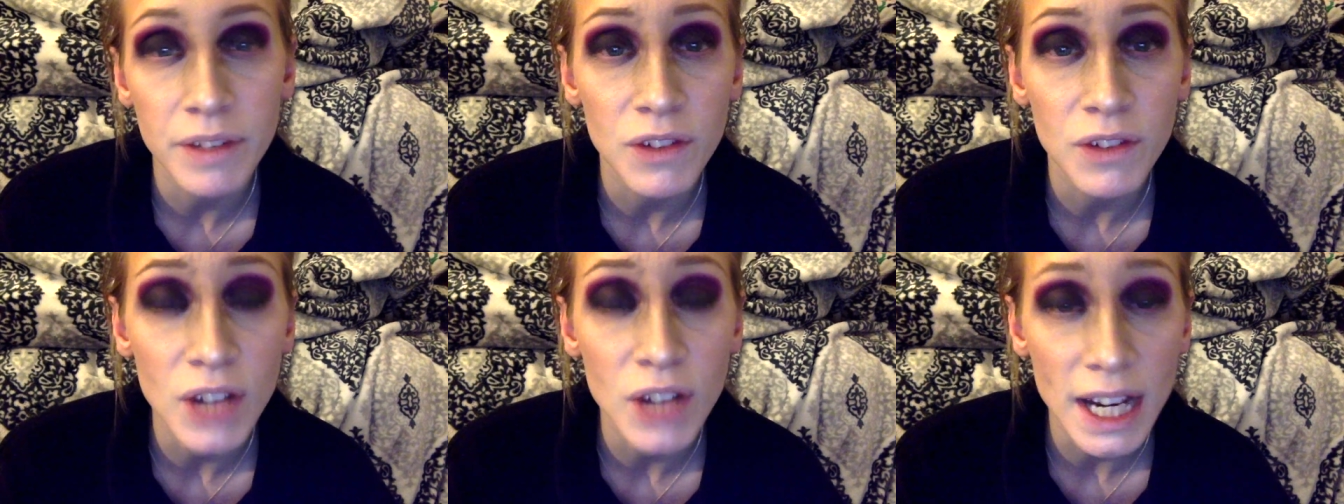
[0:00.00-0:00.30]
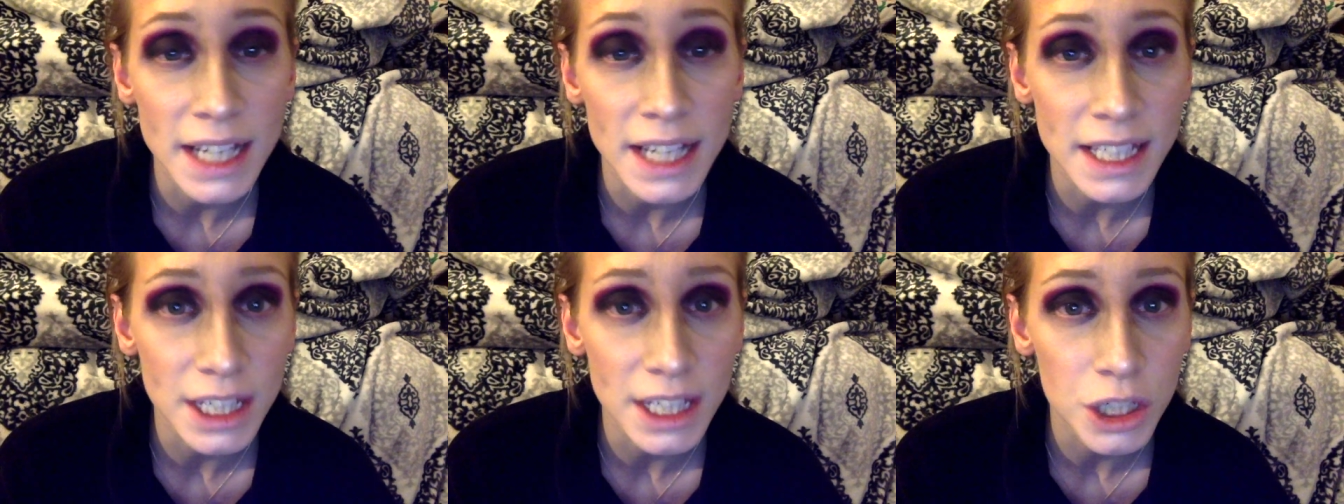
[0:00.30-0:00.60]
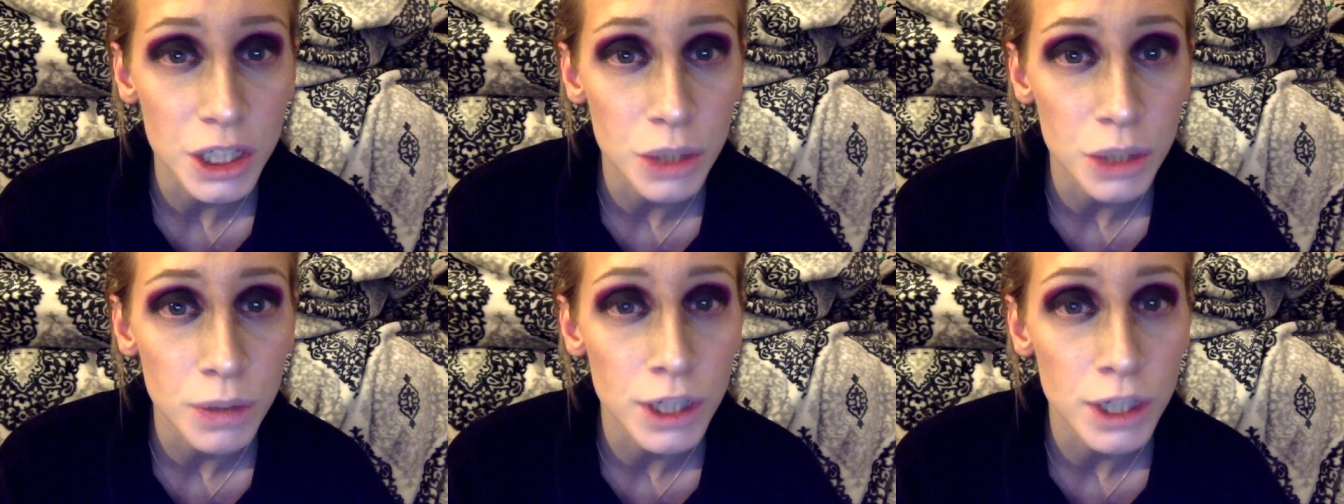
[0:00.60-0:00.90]
If you guys
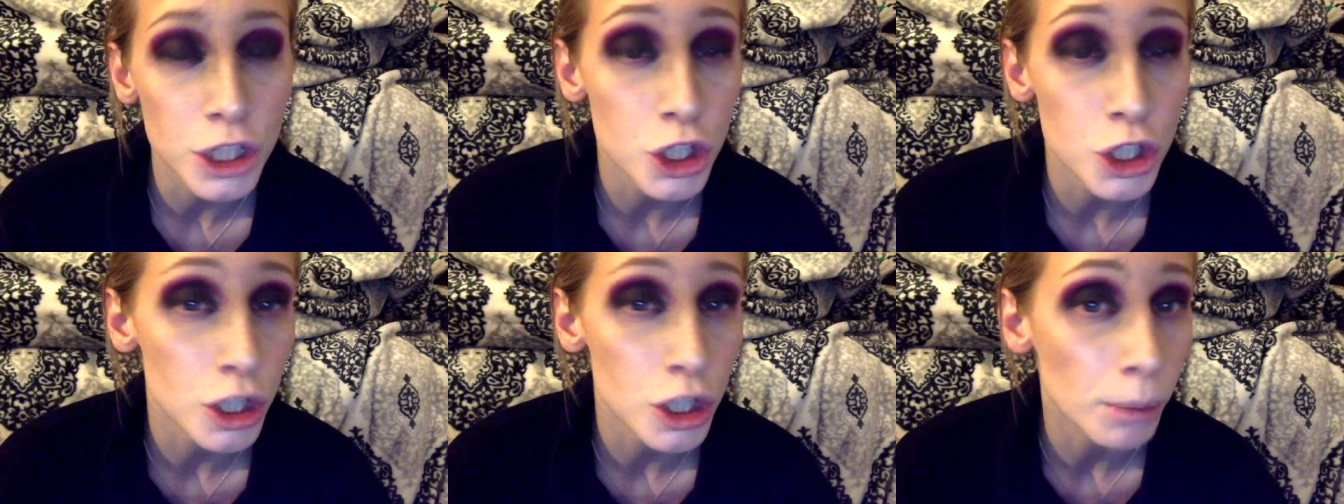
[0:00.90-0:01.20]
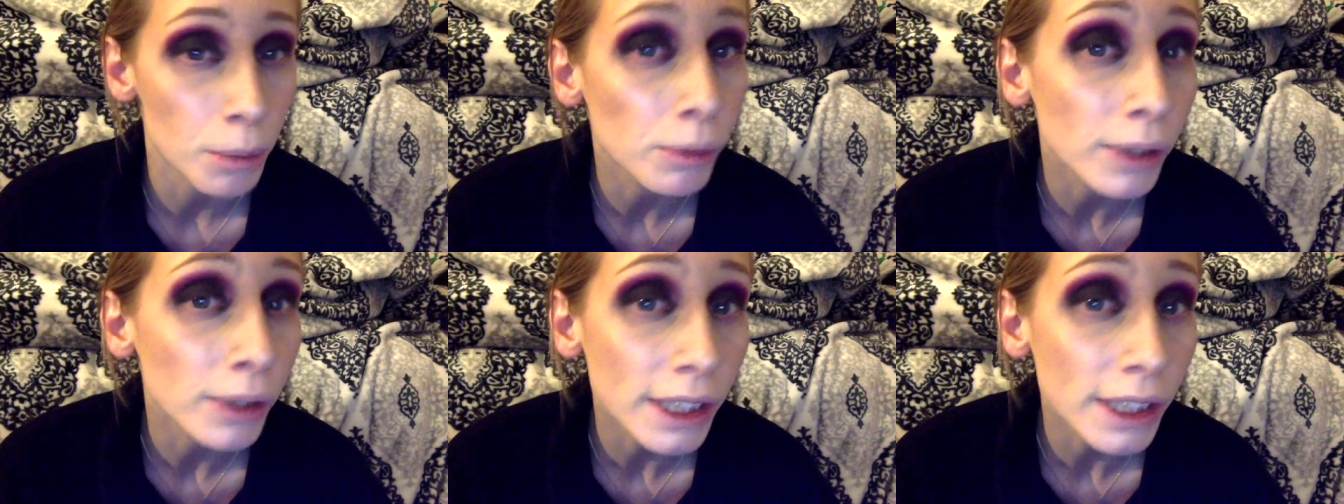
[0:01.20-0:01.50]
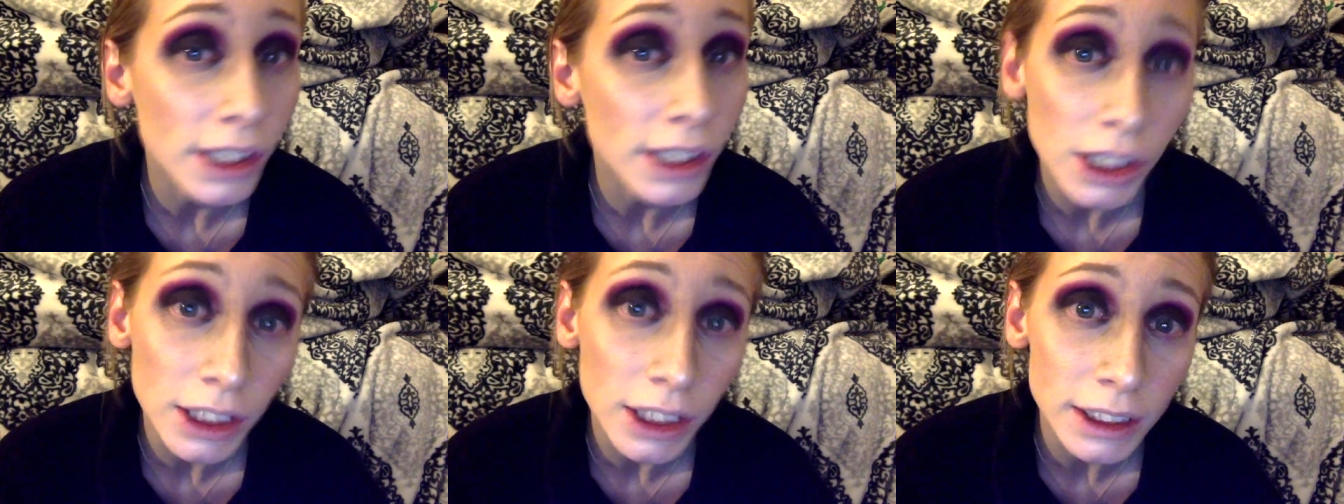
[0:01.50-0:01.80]
like doing
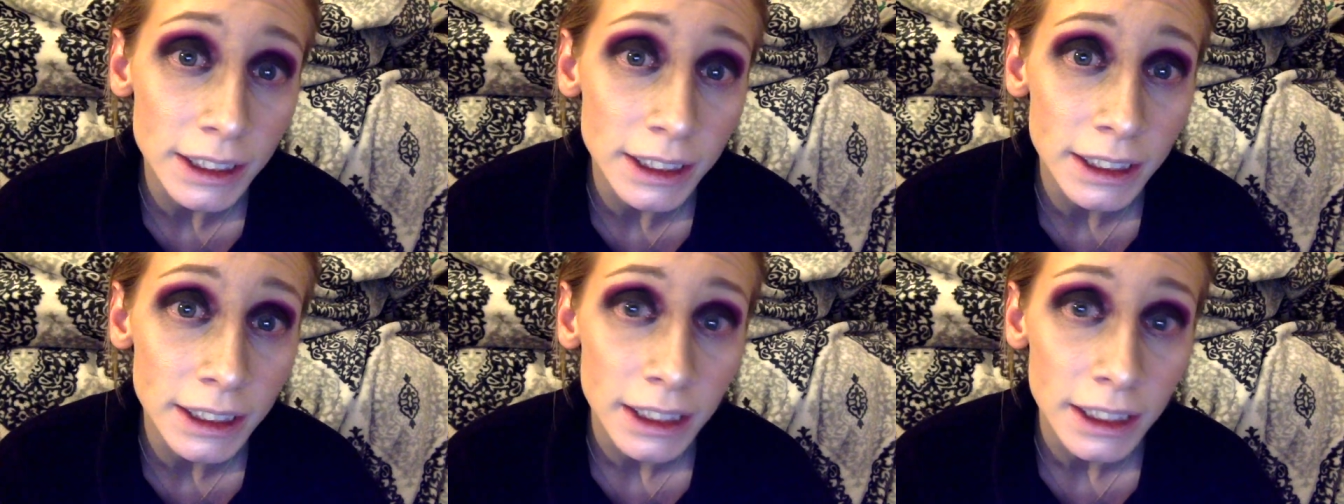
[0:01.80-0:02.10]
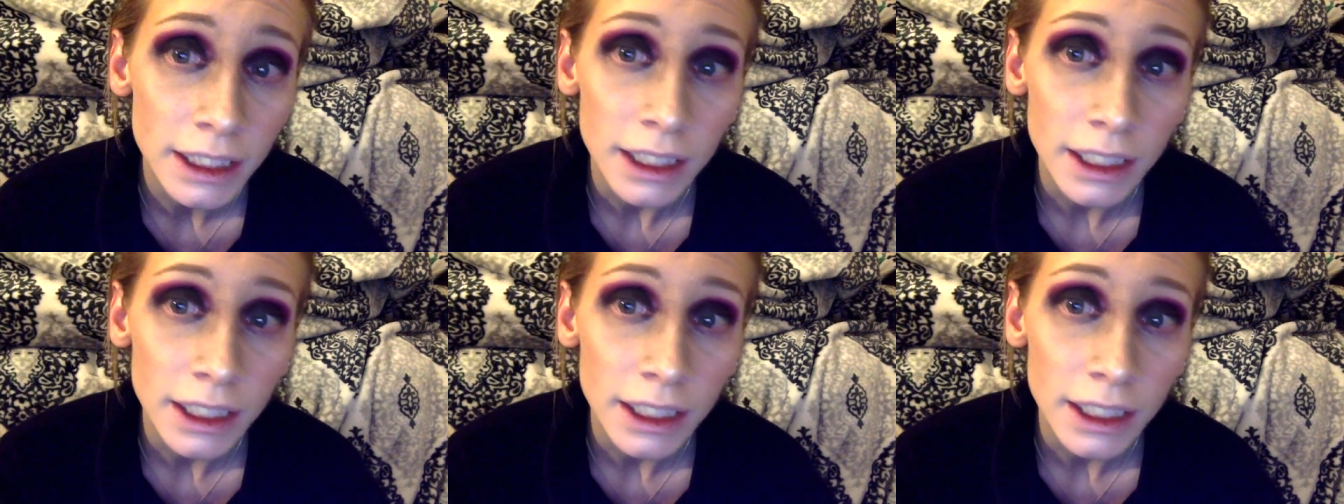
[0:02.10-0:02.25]
shimmery looks,